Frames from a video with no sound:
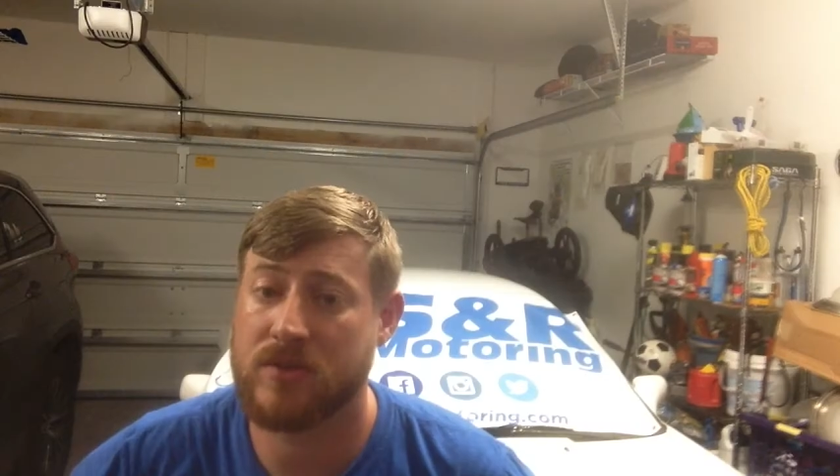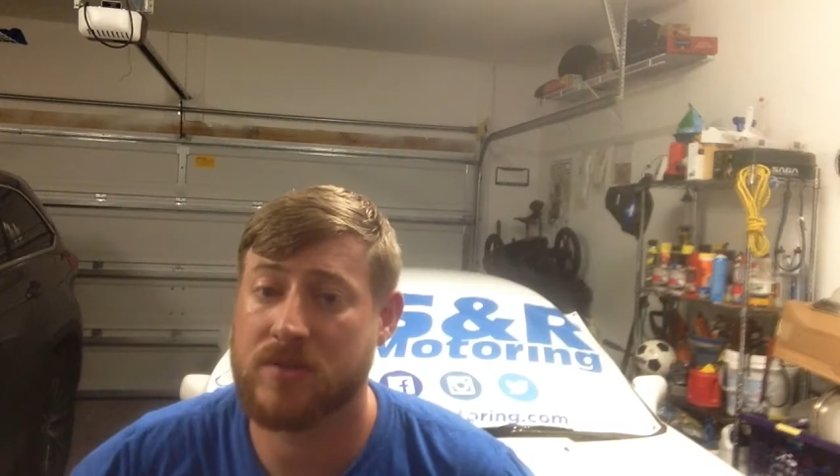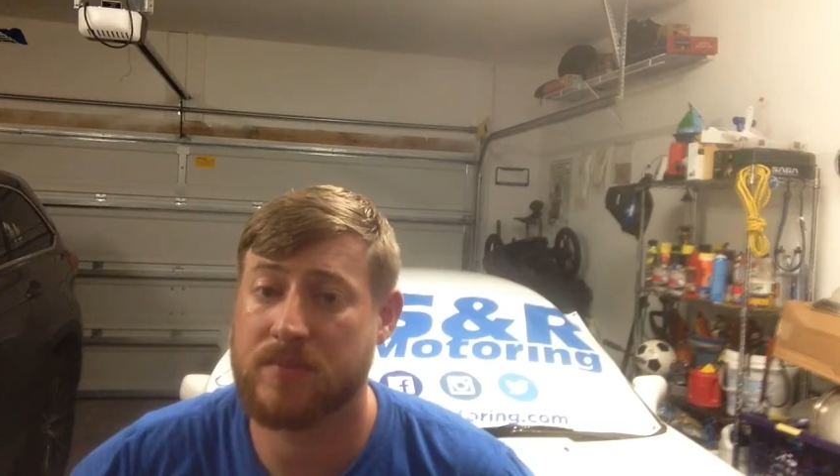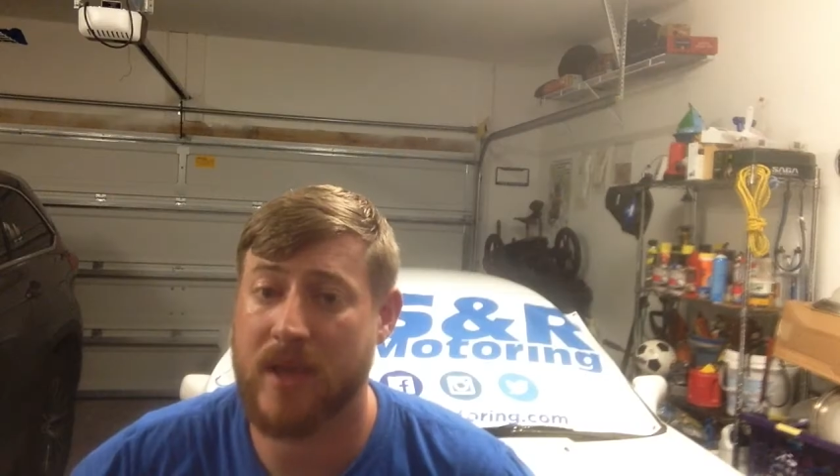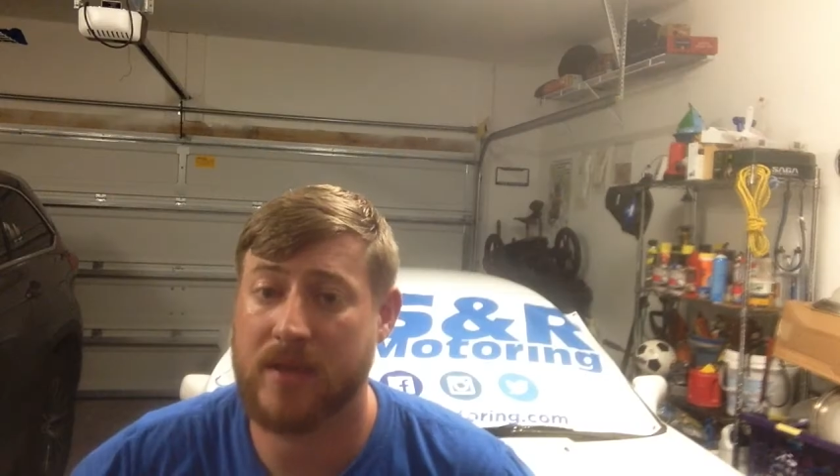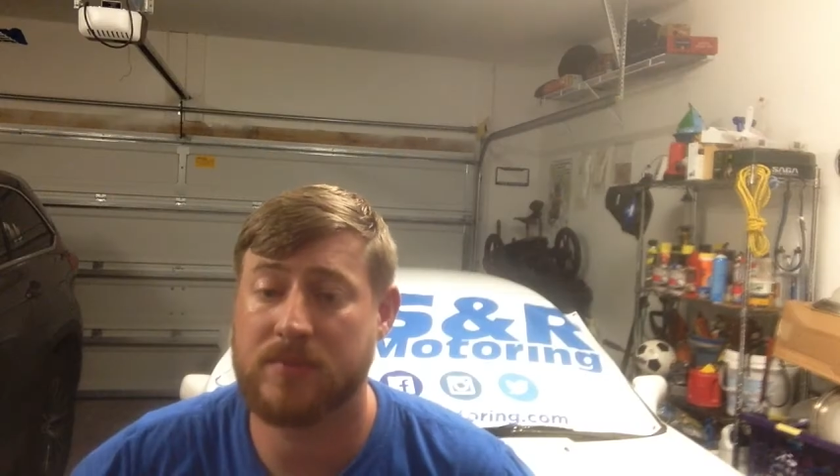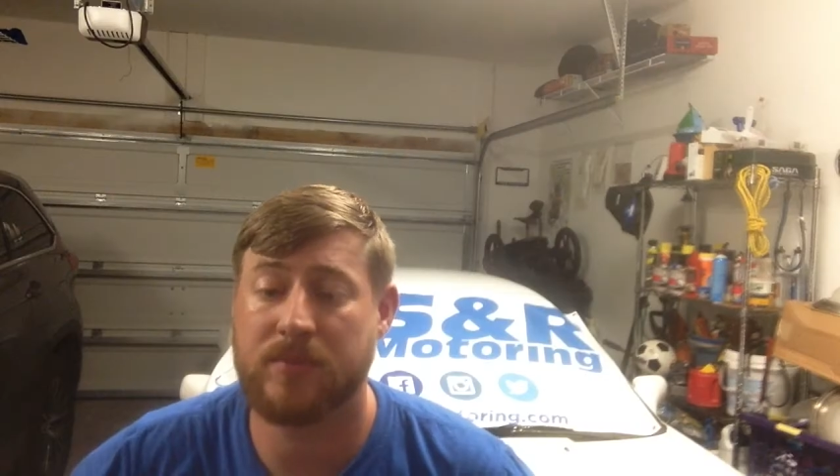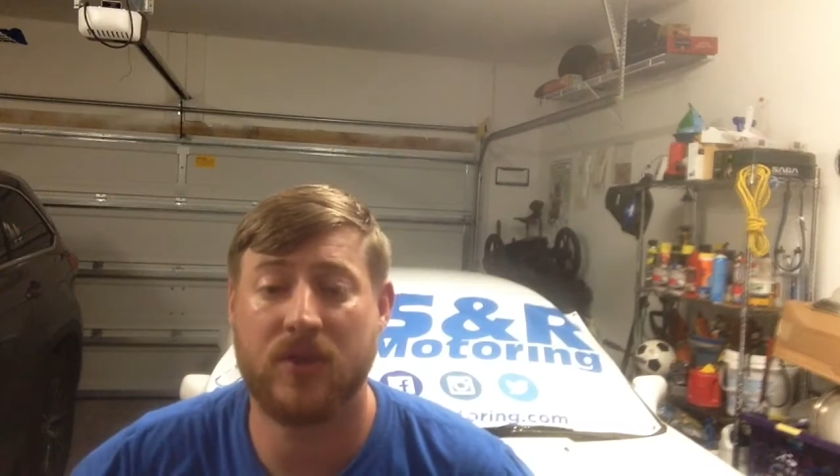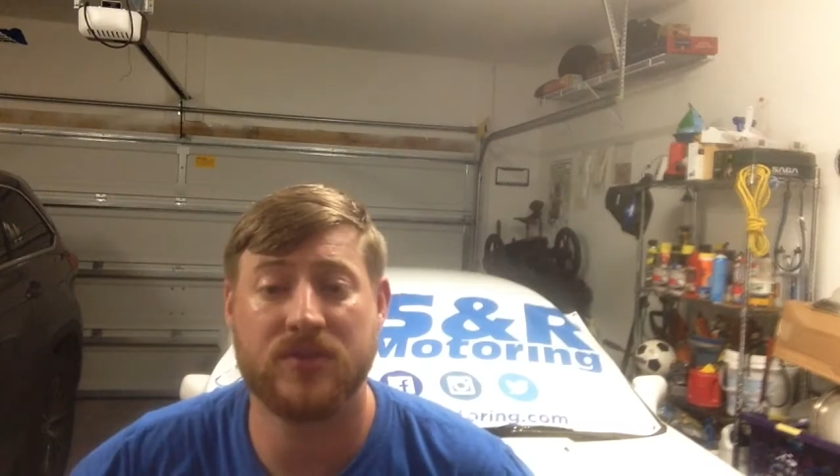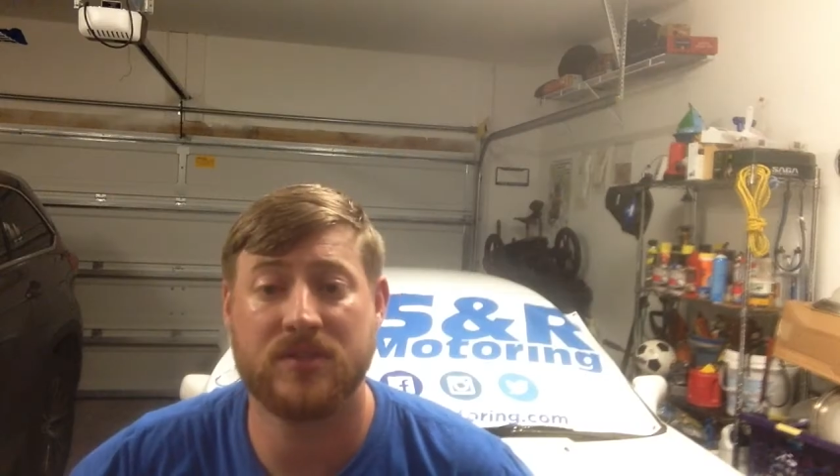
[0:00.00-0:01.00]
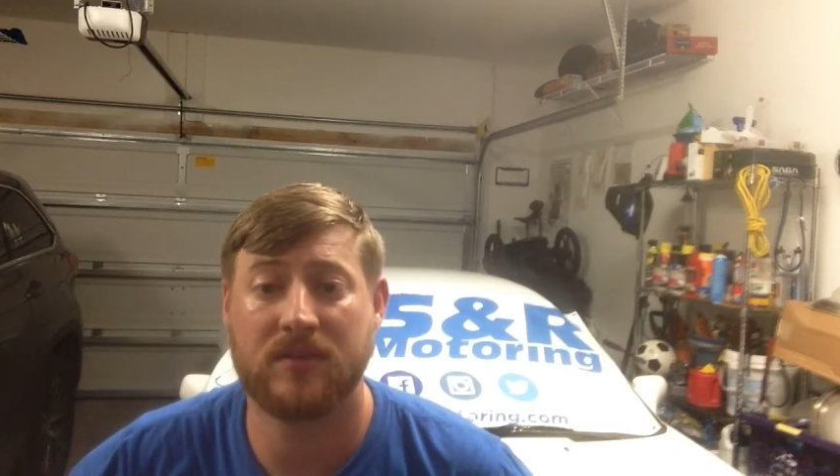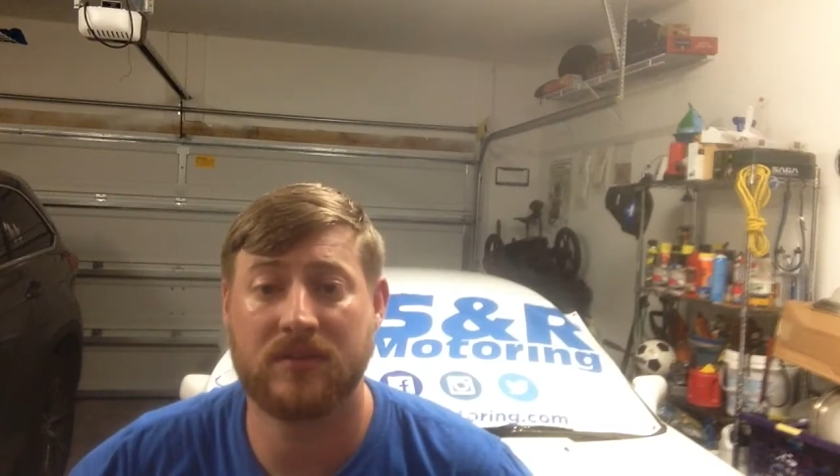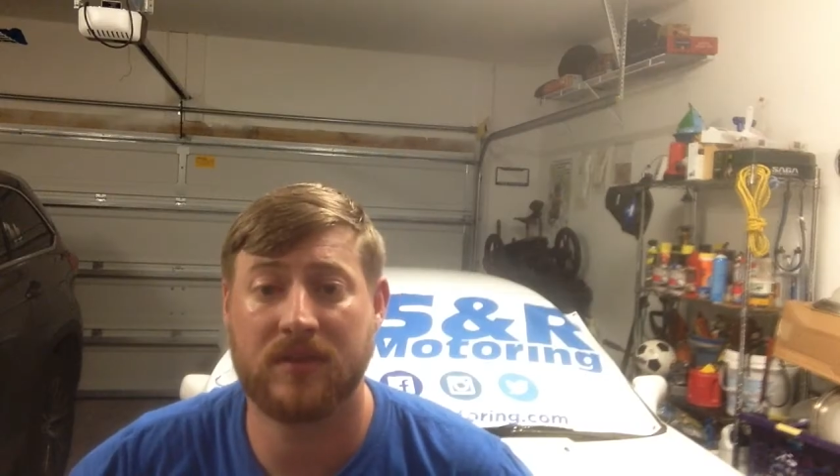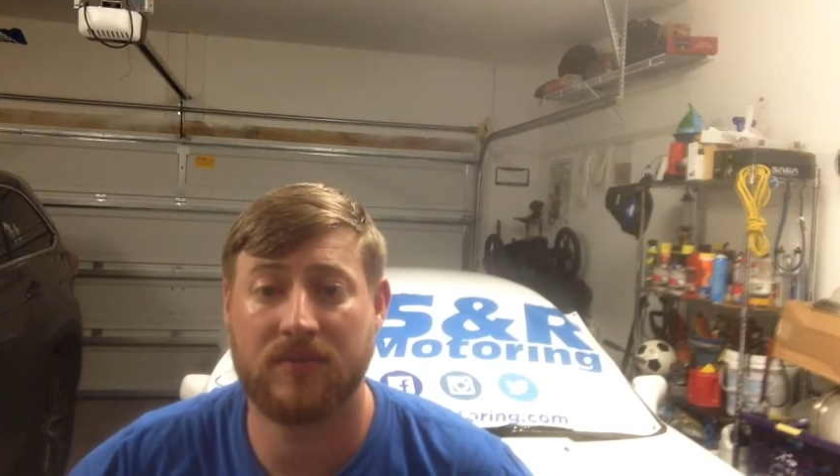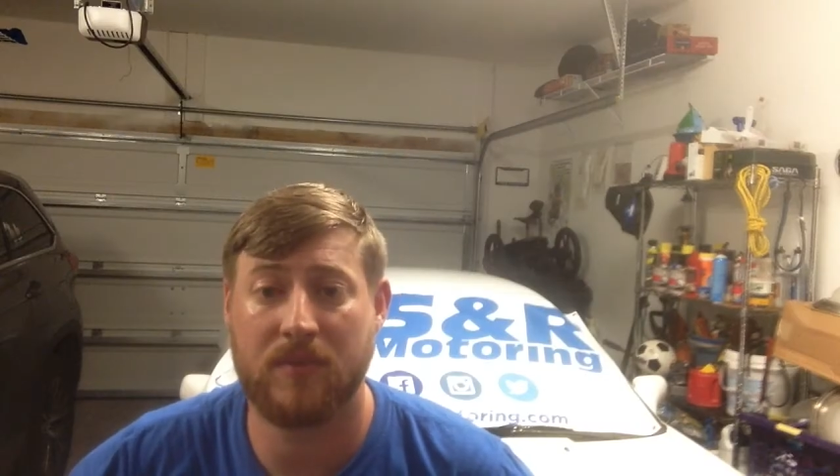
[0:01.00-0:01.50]
specs because
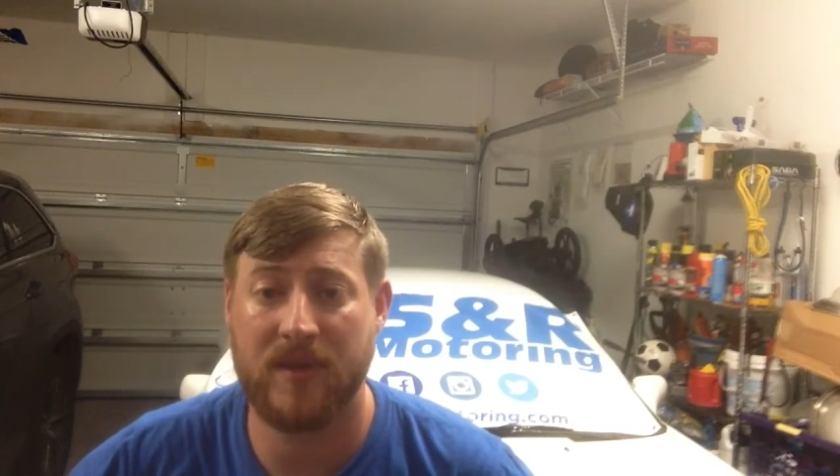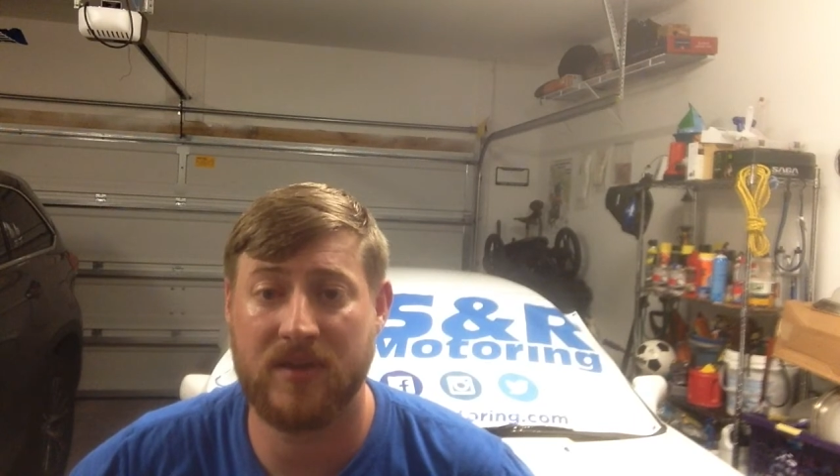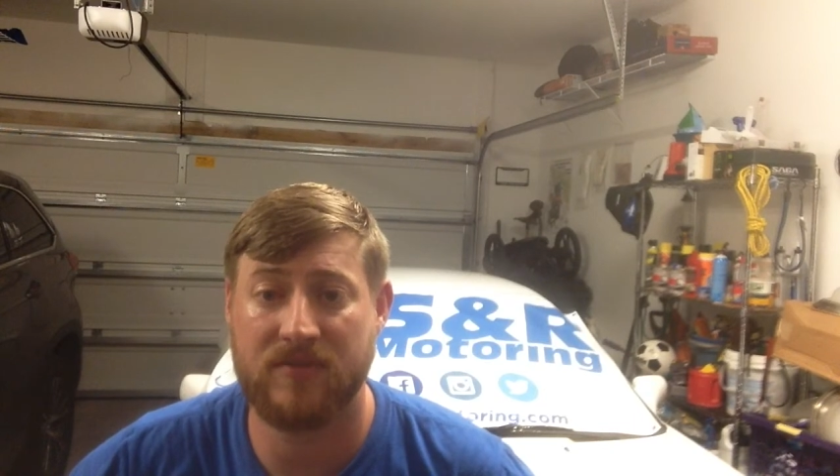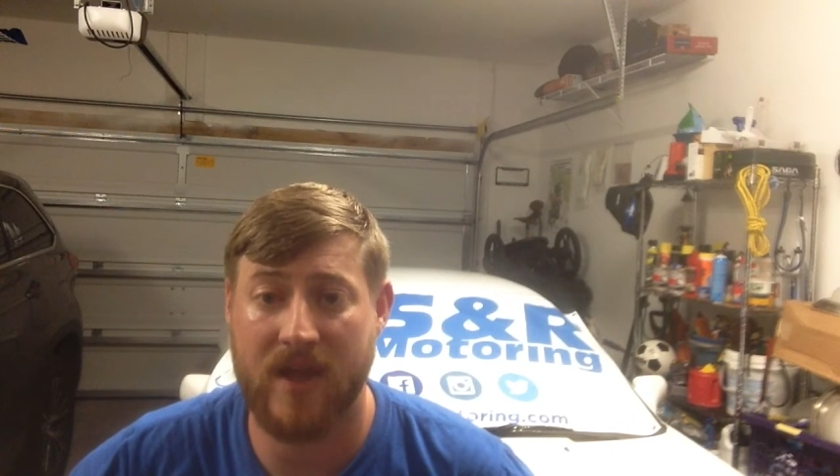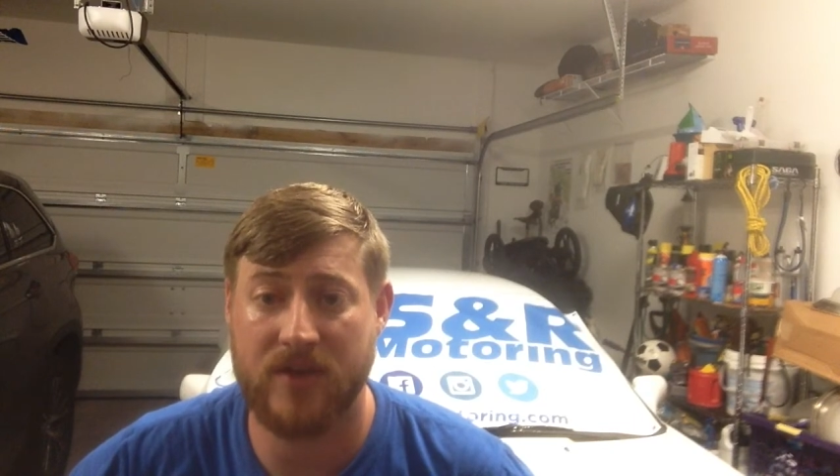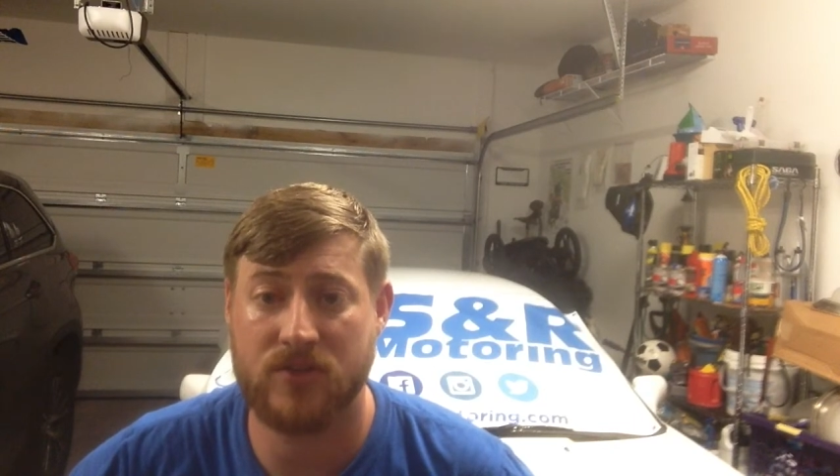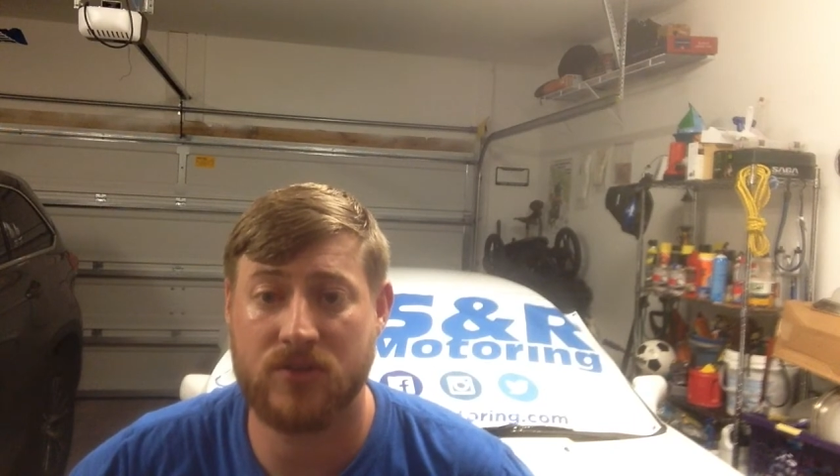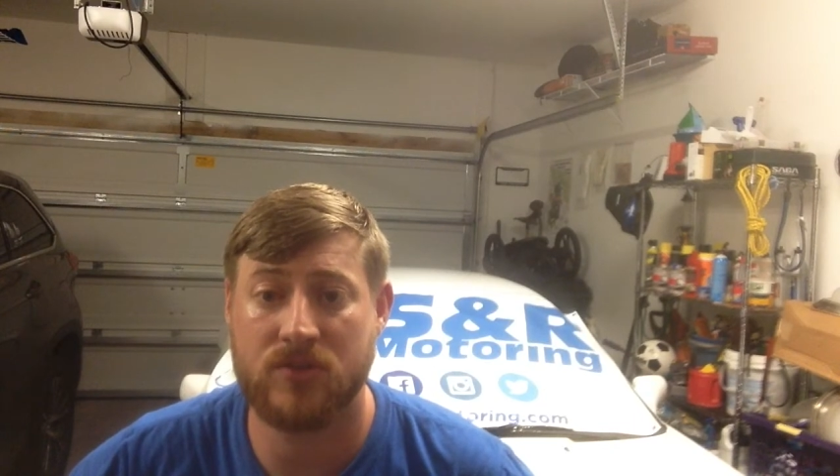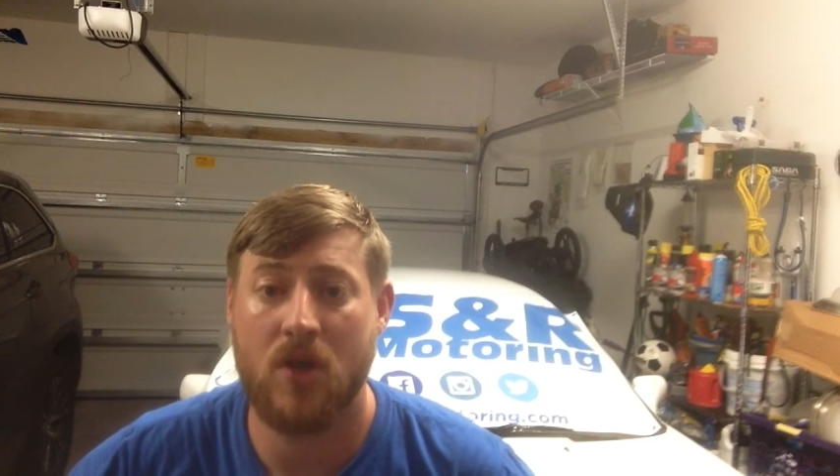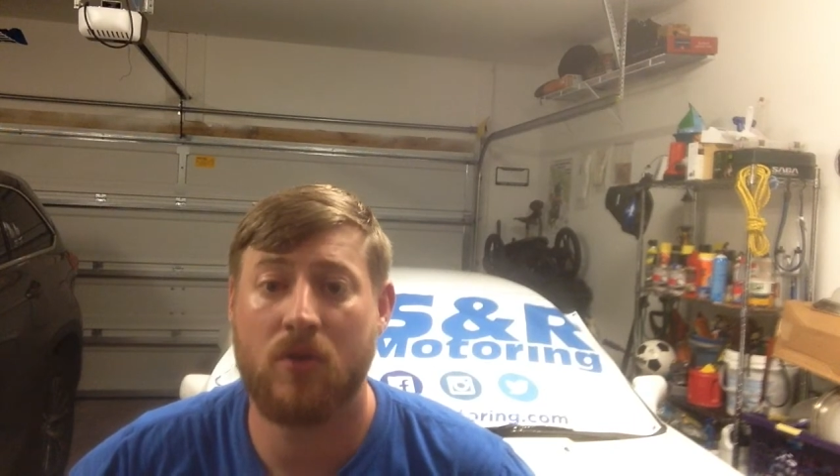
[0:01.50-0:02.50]
different manufacturers